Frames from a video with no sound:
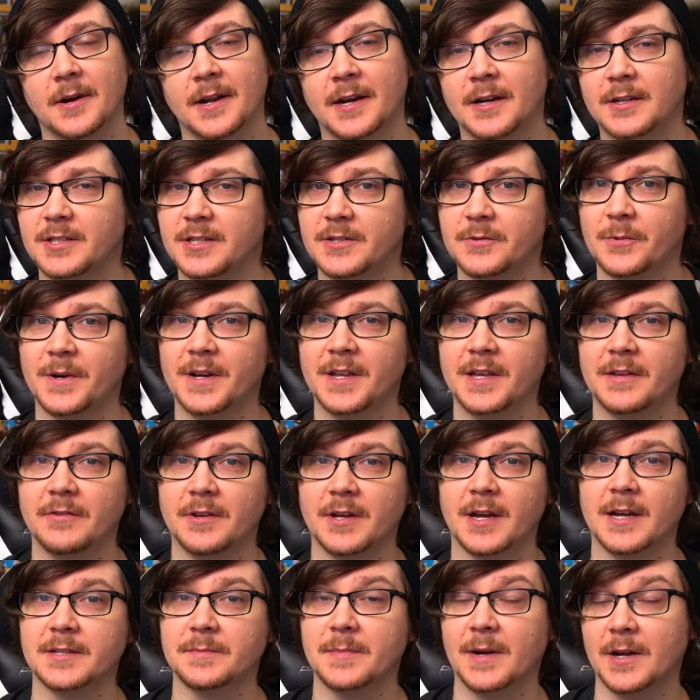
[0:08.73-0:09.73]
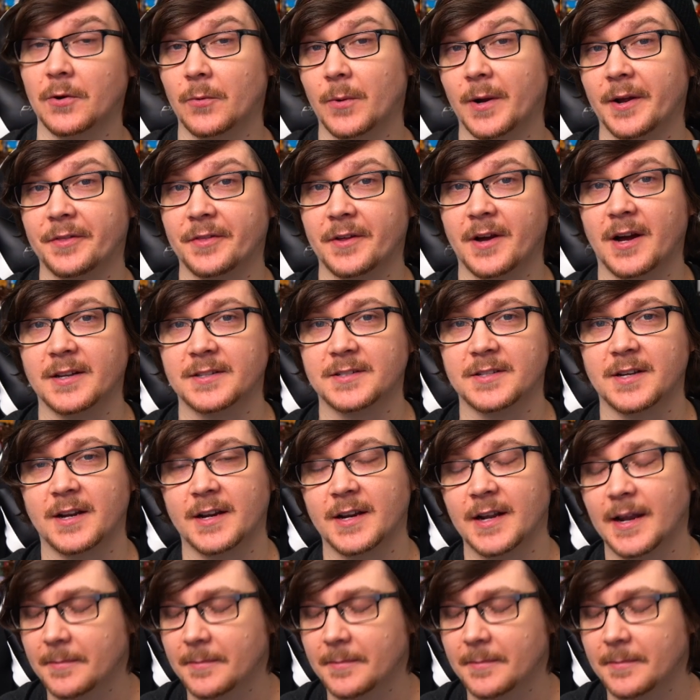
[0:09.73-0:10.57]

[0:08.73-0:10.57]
and I just want to give you guys my quick thoughts on it.